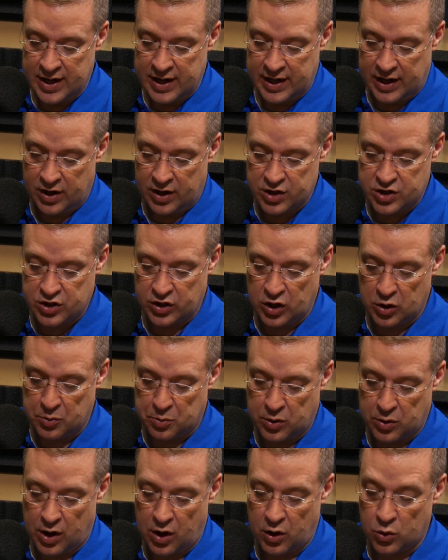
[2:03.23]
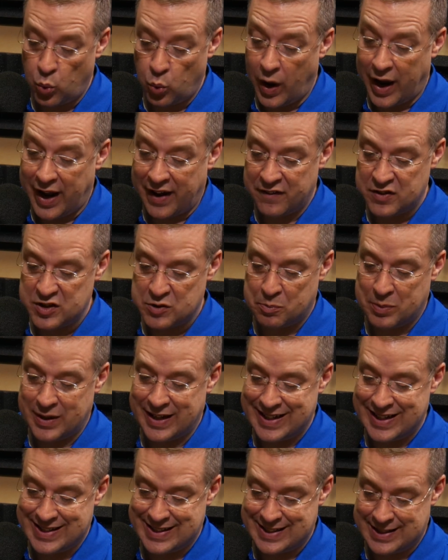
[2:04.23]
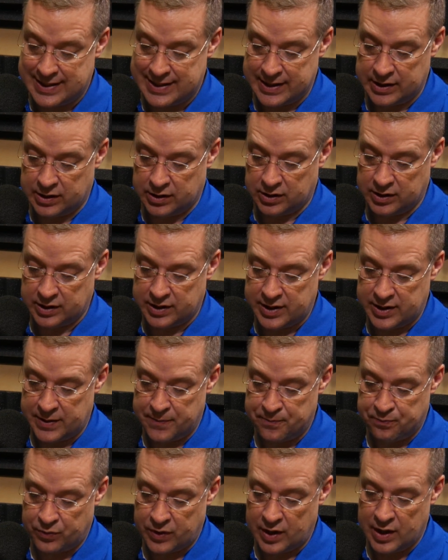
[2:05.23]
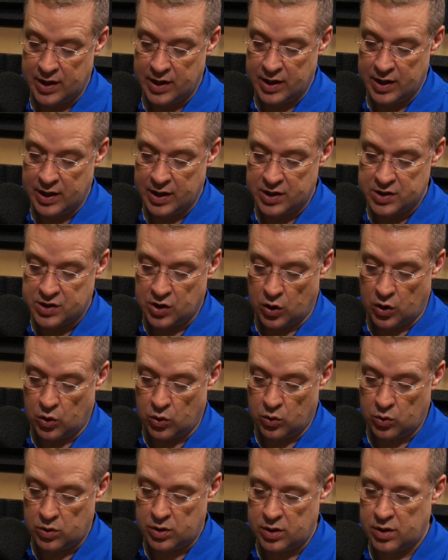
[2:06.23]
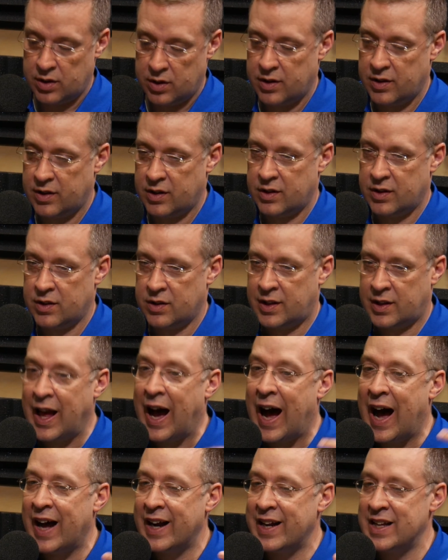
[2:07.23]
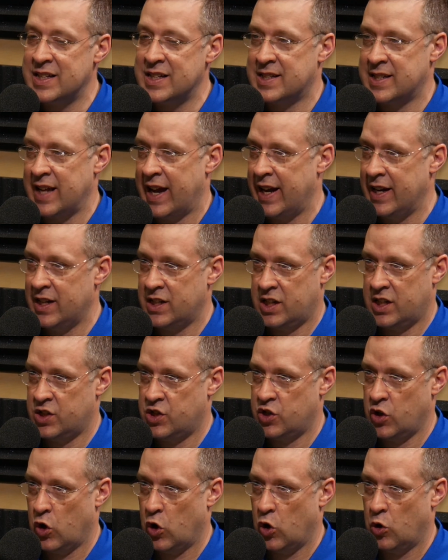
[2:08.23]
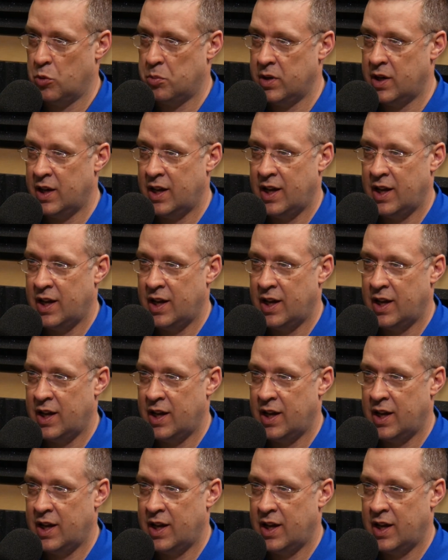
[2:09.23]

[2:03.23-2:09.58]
Here shall your proud waves be stilled. So God is saying to Job,